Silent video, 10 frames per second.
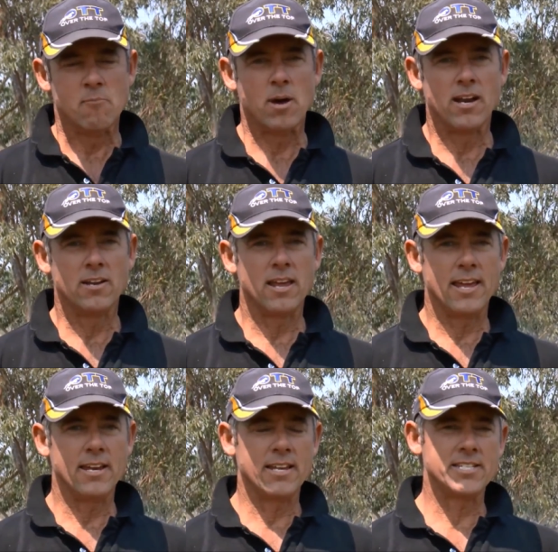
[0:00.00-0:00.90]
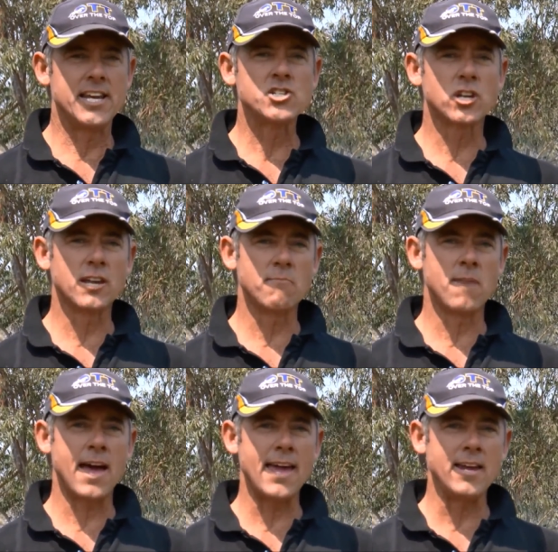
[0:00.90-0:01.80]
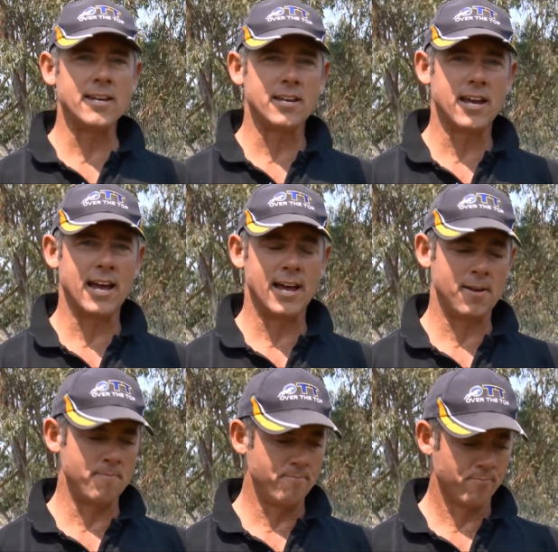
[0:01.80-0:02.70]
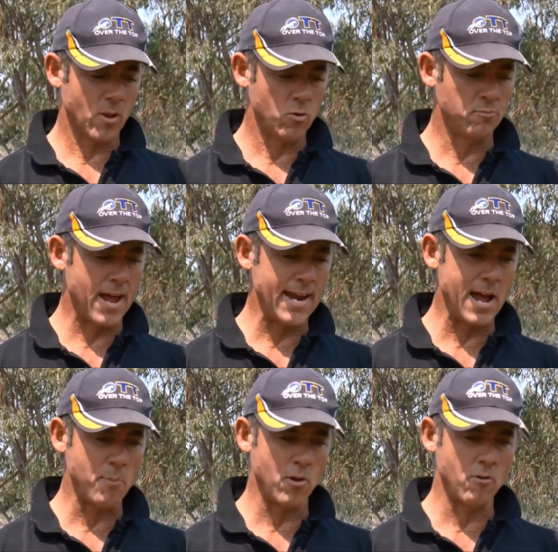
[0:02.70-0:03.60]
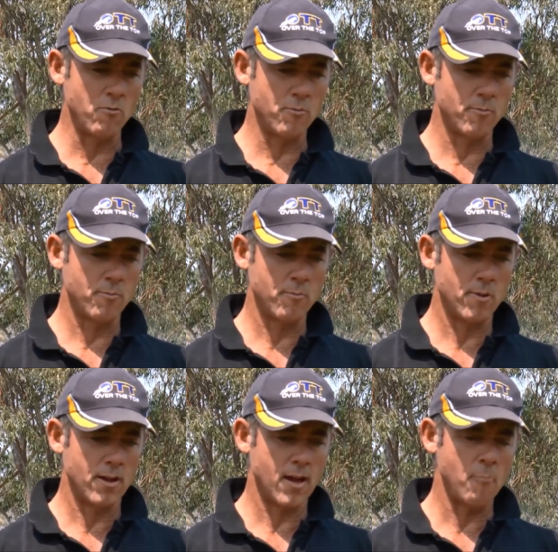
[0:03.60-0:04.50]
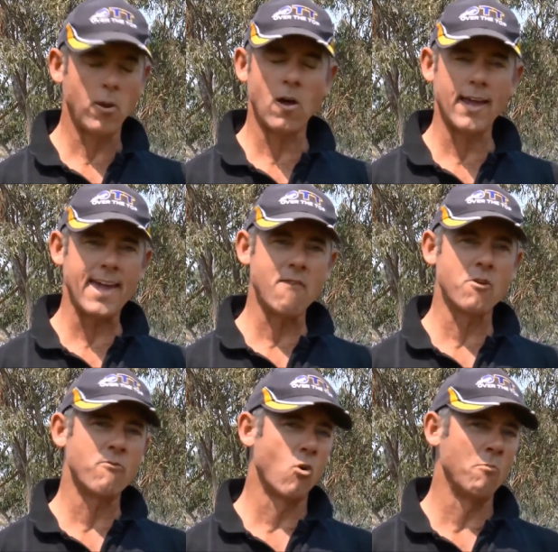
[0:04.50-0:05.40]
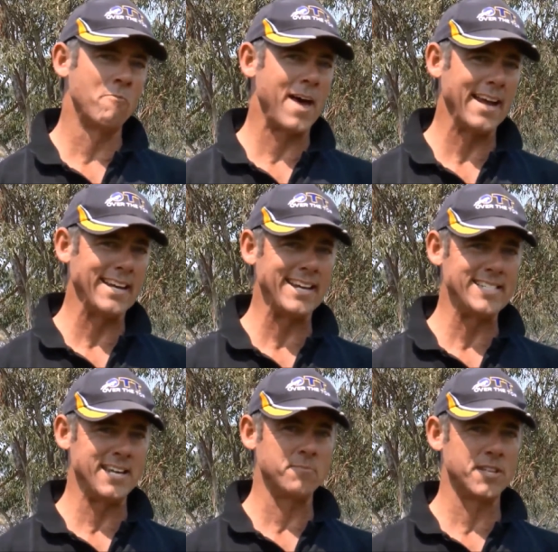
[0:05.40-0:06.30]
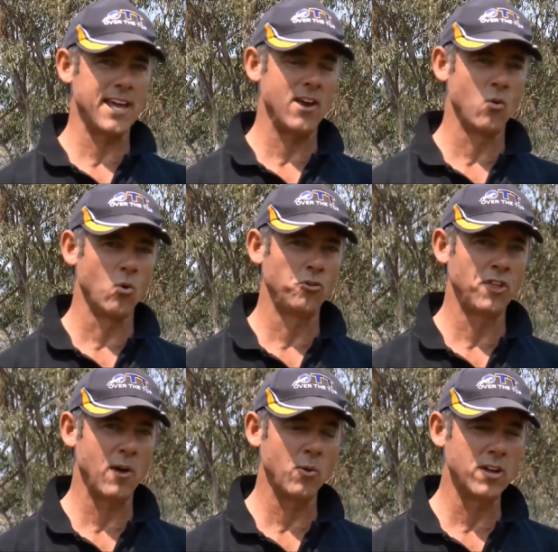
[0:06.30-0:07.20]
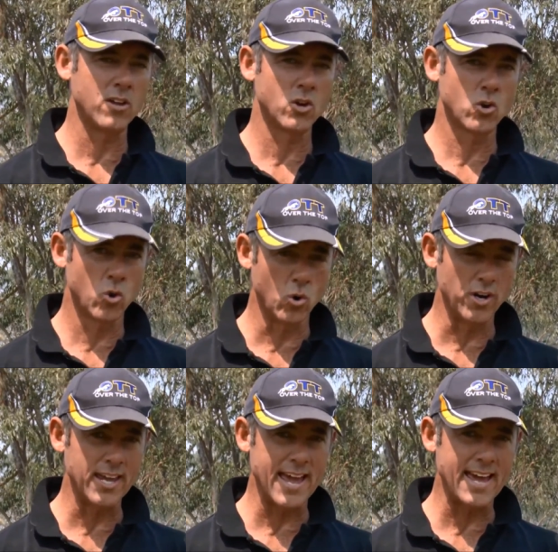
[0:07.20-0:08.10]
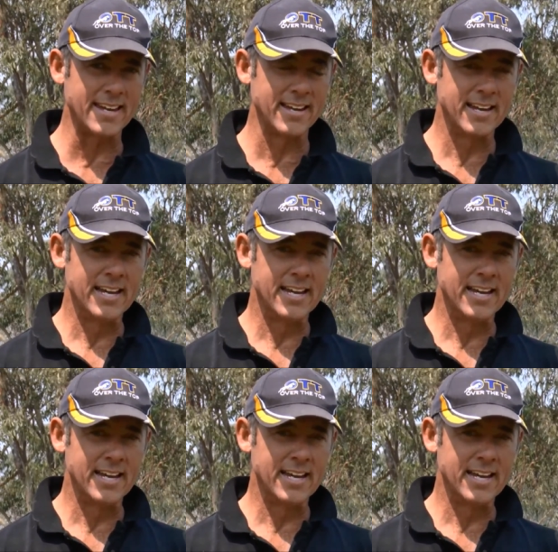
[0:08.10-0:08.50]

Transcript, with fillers: but it, it essentially made um, was made up of applying every form of magnesium to that horse that we could. He had